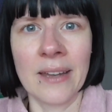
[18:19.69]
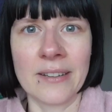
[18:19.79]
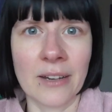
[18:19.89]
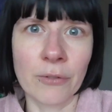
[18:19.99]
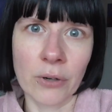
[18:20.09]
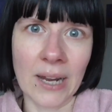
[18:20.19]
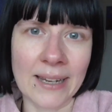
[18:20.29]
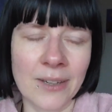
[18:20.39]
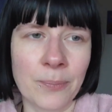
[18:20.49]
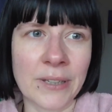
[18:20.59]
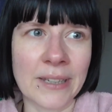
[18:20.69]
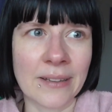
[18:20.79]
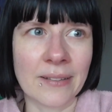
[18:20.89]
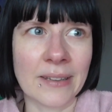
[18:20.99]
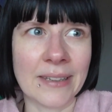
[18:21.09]
Davorak
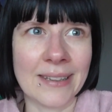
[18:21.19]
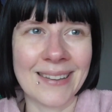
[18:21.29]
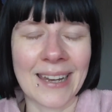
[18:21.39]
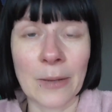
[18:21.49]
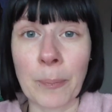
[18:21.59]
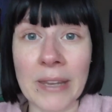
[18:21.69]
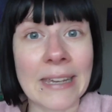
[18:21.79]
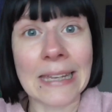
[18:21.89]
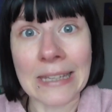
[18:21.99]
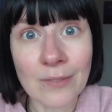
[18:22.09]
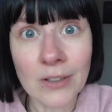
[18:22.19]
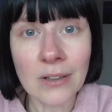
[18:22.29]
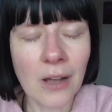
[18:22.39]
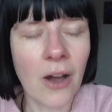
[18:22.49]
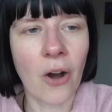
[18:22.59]
being the big
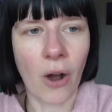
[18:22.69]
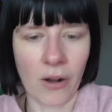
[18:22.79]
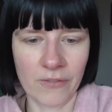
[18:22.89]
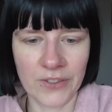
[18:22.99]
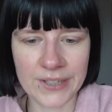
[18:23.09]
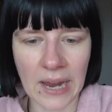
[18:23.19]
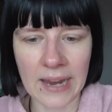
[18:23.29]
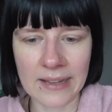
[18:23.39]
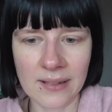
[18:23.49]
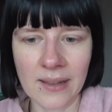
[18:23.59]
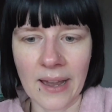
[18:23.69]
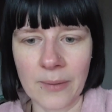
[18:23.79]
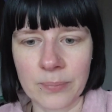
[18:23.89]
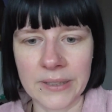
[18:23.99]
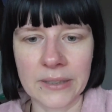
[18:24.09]
evil of the tale
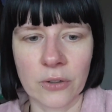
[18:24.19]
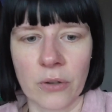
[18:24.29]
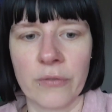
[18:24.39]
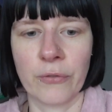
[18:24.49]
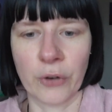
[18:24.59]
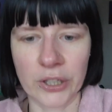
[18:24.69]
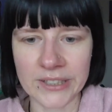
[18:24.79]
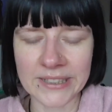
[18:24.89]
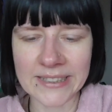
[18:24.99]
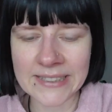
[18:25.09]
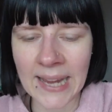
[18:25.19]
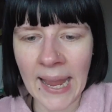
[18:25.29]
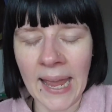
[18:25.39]
and being confronted,